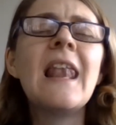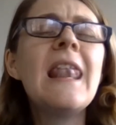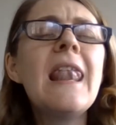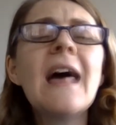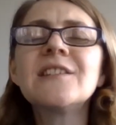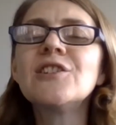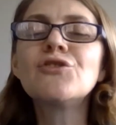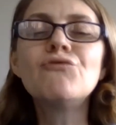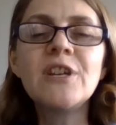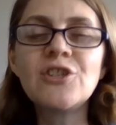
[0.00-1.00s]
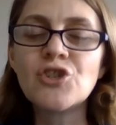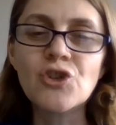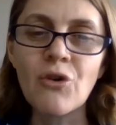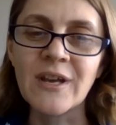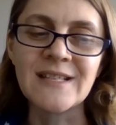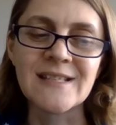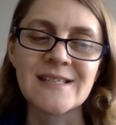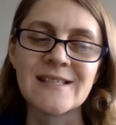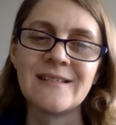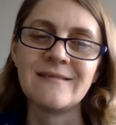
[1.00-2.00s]
Let us
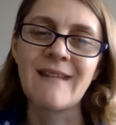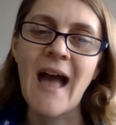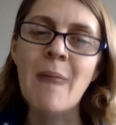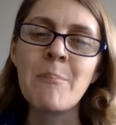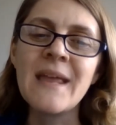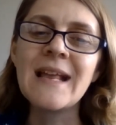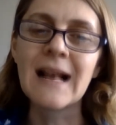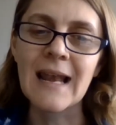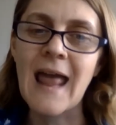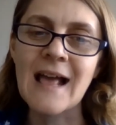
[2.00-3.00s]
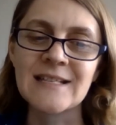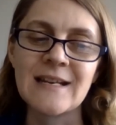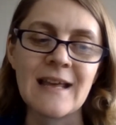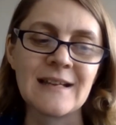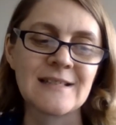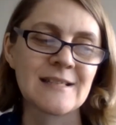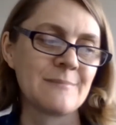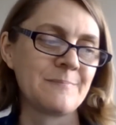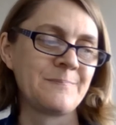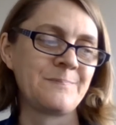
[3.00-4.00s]
rejoice and be glad in it."